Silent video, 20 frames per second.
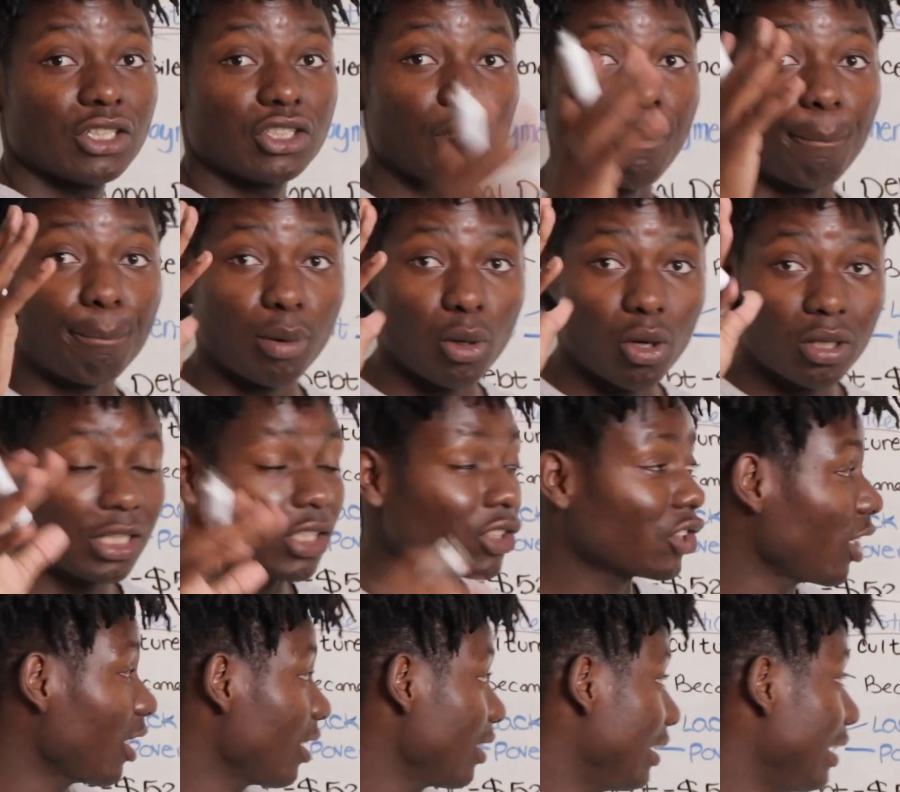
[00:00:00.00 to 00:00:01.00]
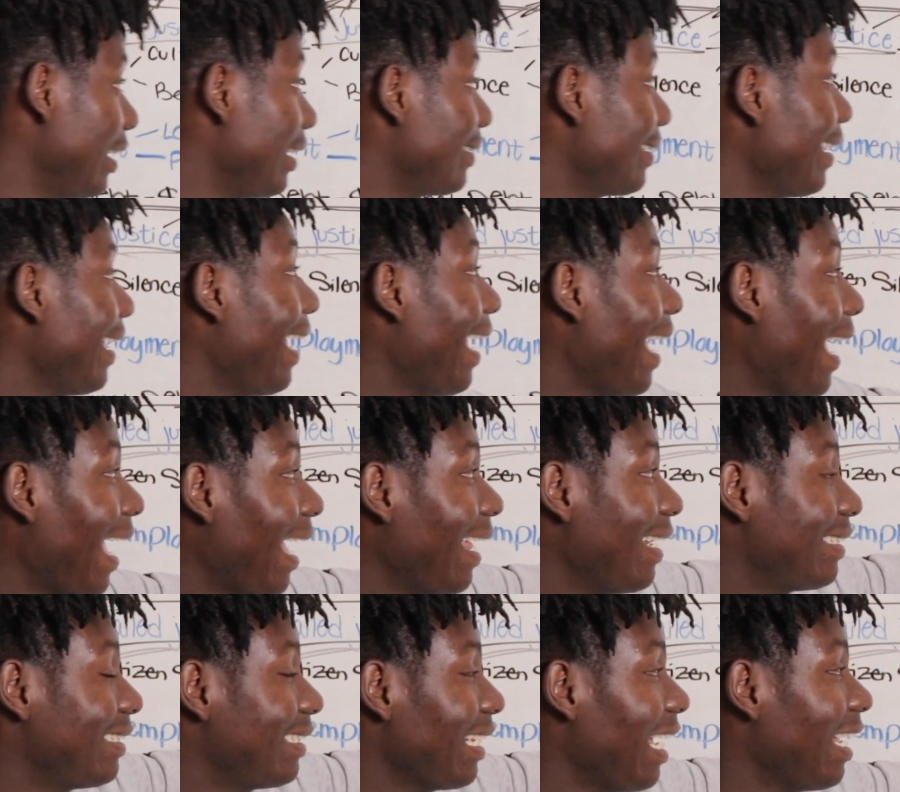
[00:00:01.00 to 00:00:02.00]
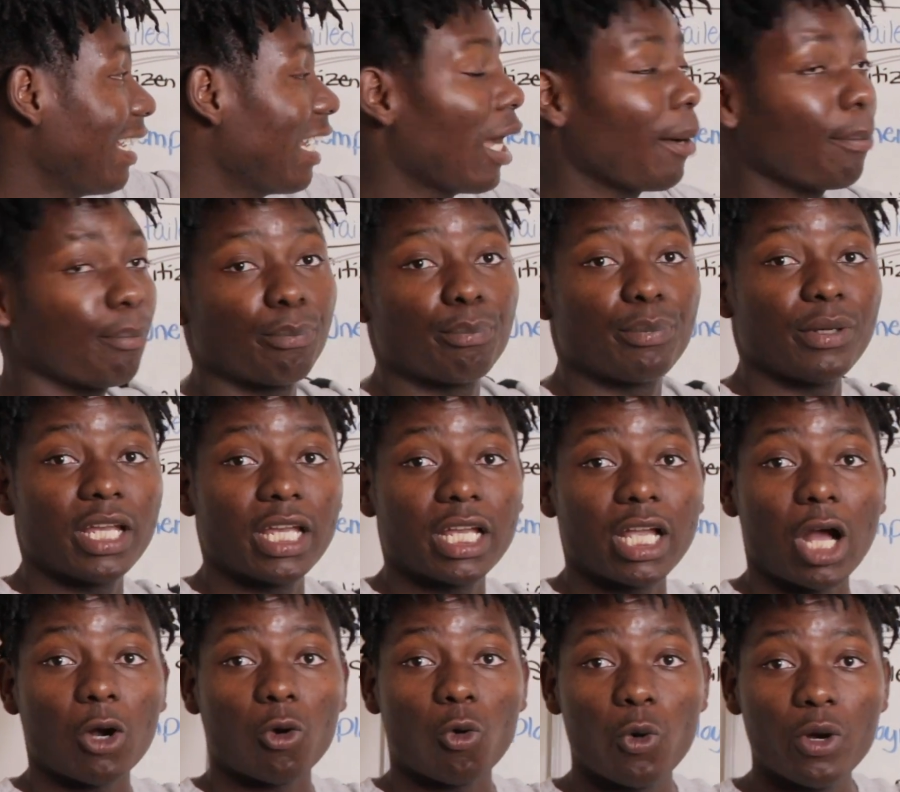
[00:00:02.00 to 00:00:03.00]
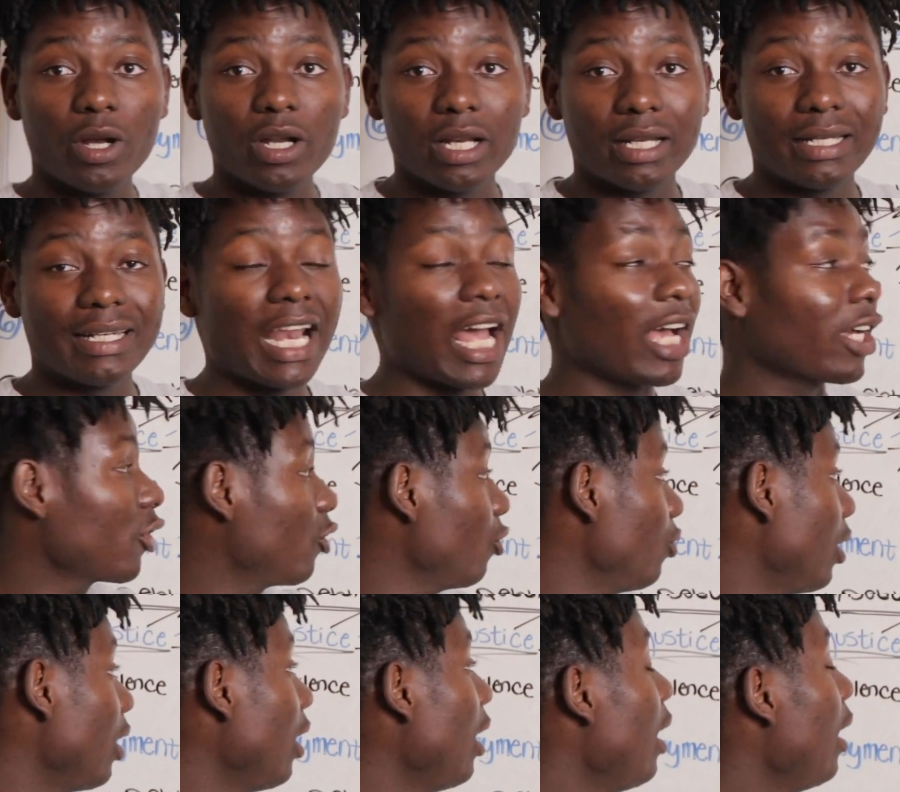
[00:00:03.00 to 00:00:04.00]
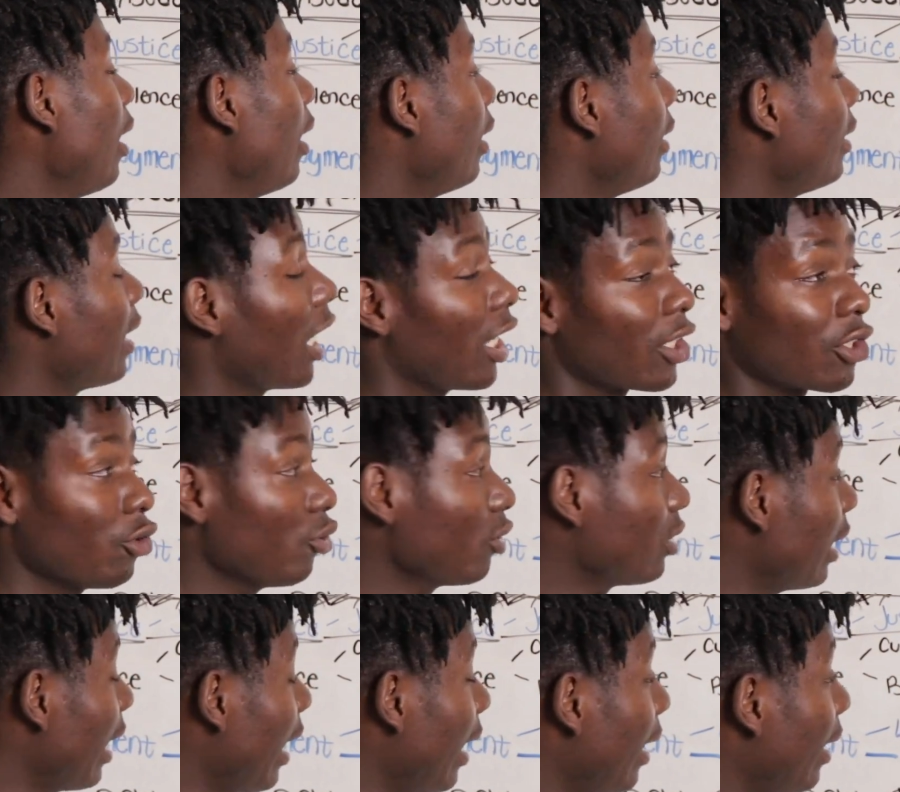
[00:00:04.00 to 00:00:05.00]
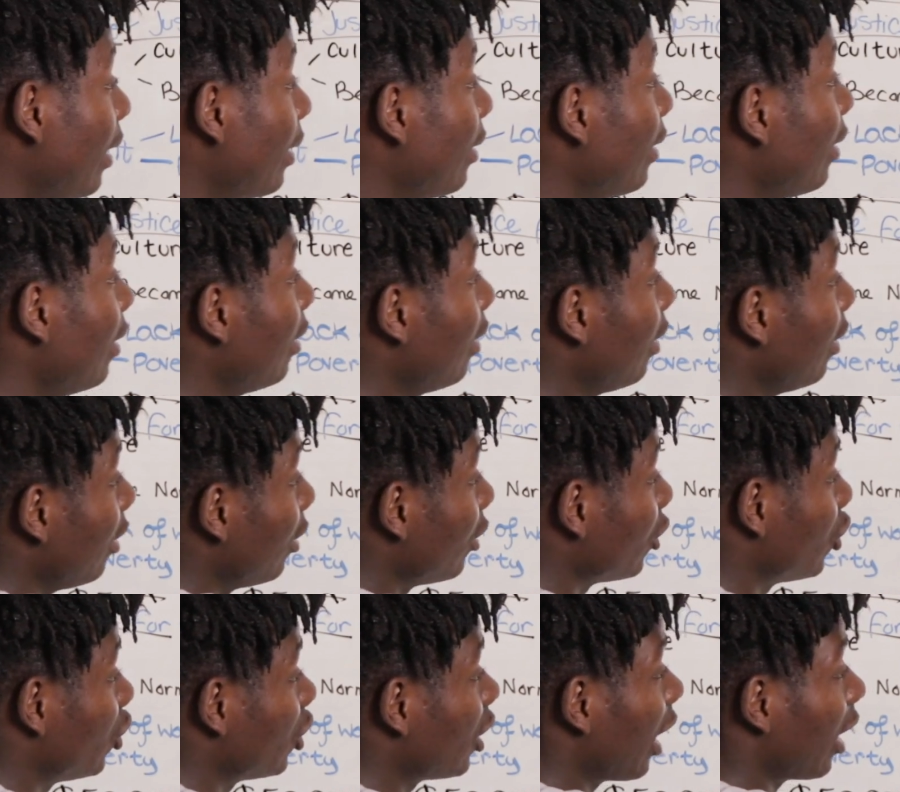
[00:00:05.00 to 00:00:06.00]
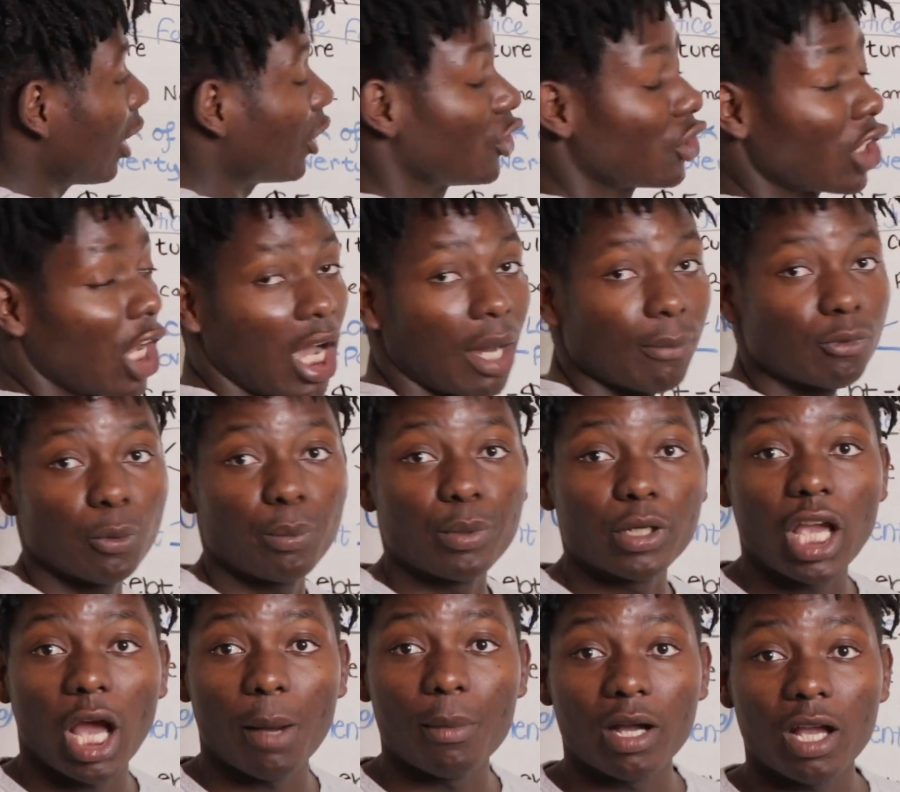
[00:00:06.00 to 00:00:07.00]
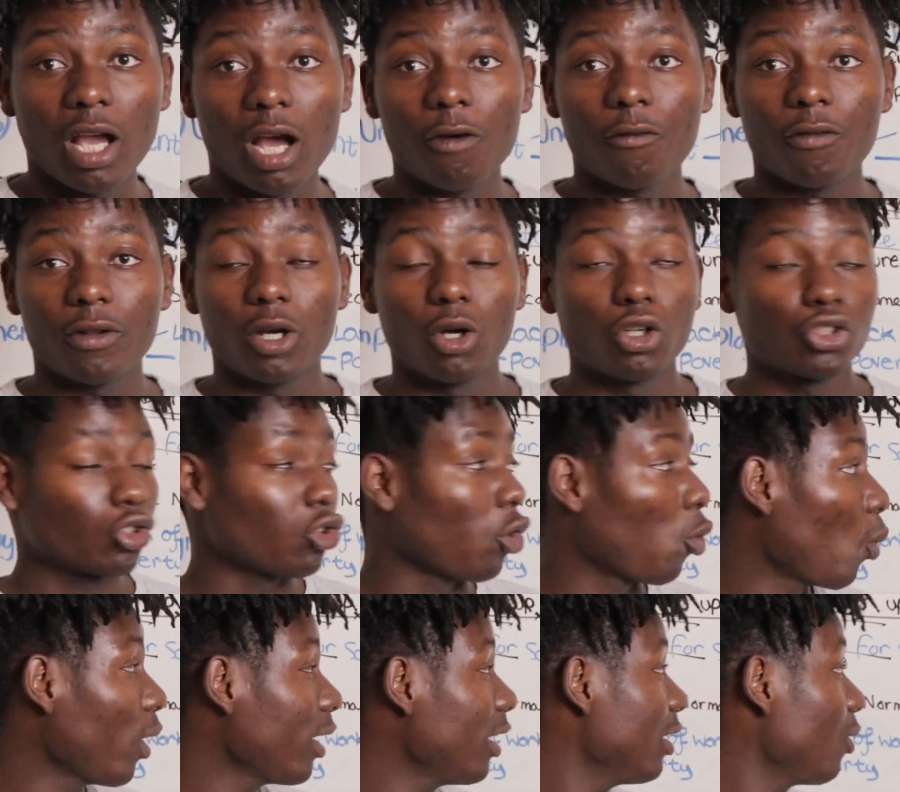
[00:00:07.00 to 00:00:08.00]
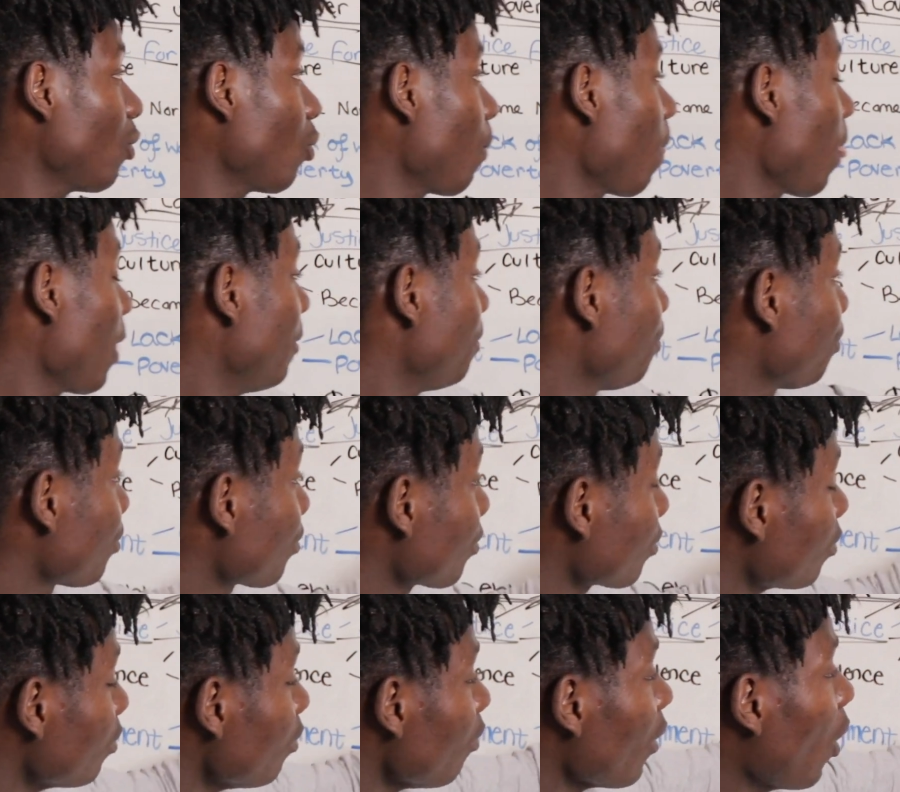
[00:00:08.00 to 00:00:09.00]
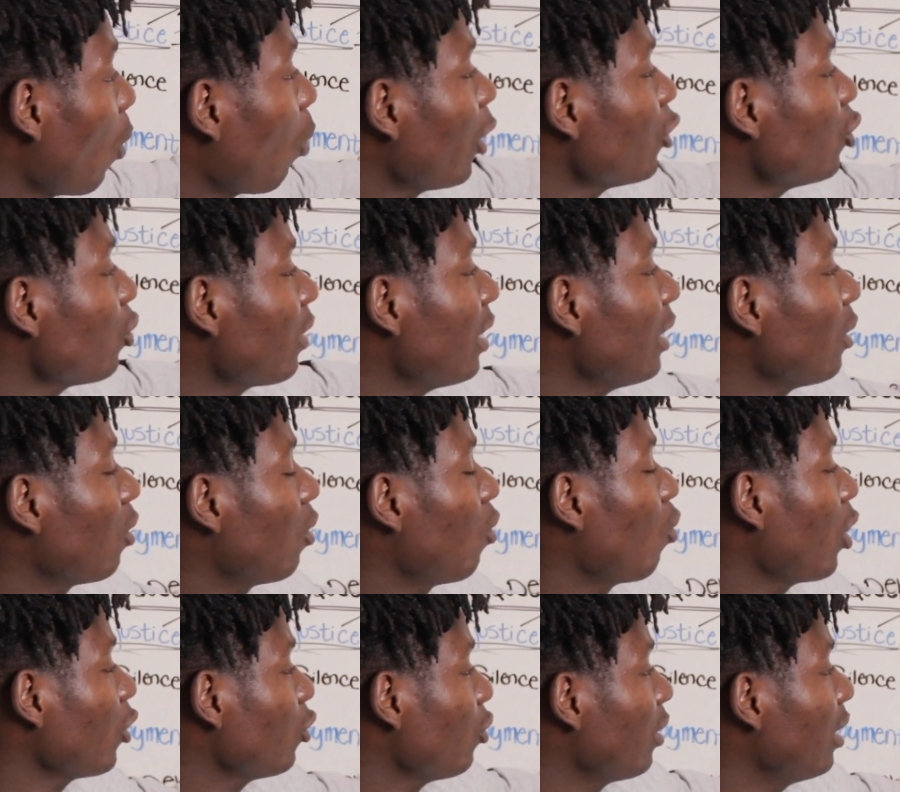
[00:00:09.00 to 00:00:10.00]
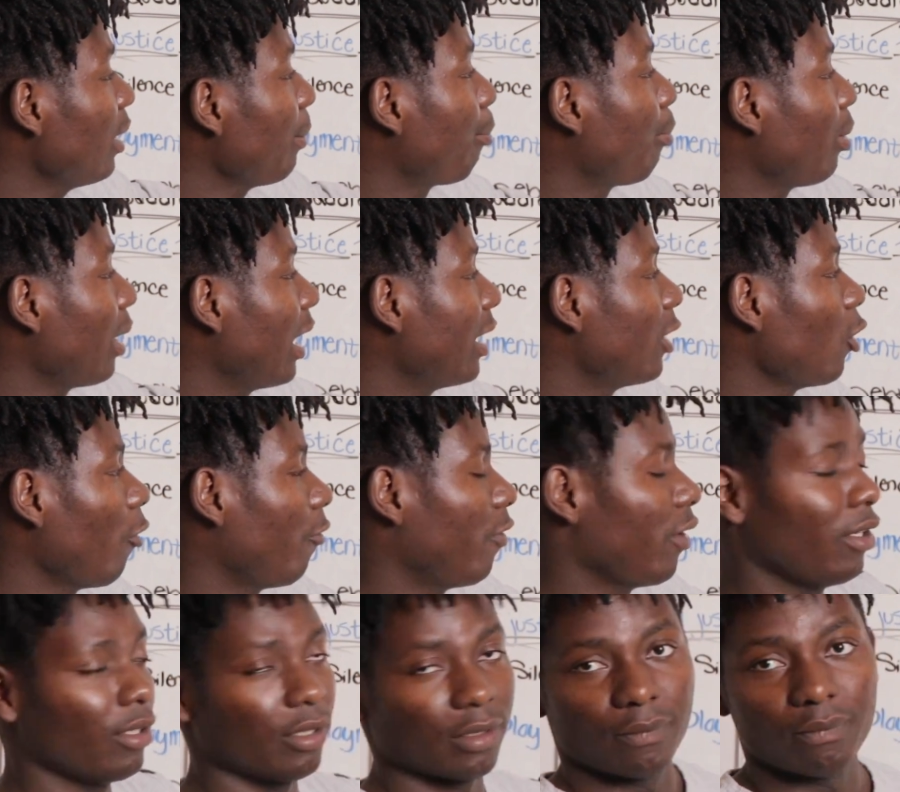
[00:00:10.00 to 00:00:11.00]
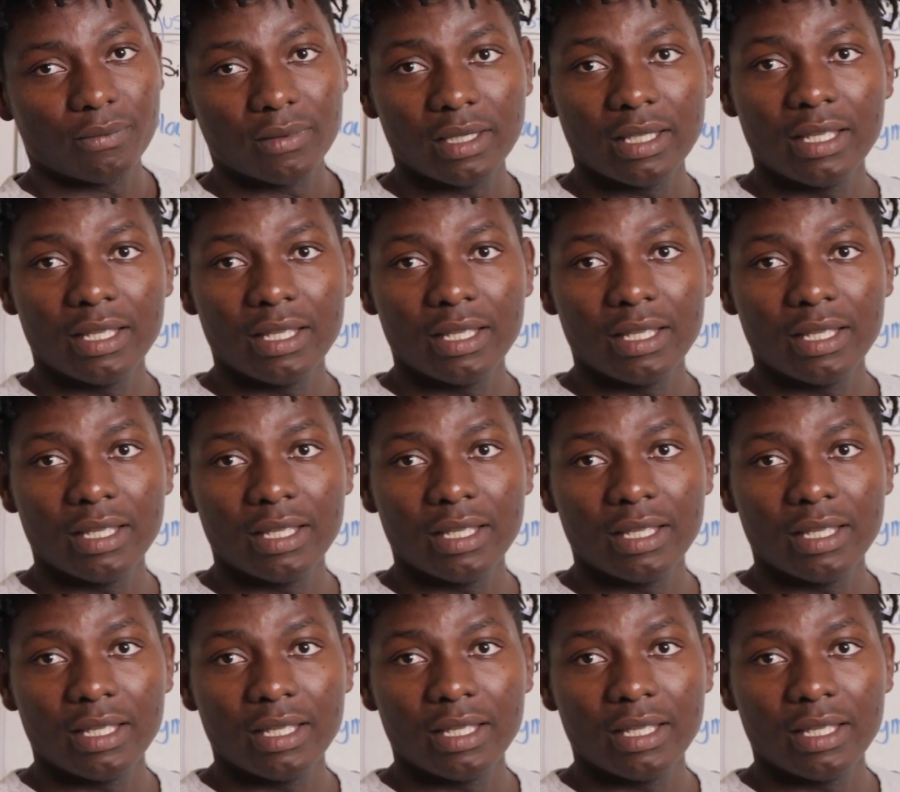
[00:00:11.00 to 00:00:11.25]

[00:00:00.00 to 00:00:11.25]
She bought the justice and ended up being acquitted, not guilty, and she got a job to become a governor. So what do you think played over here?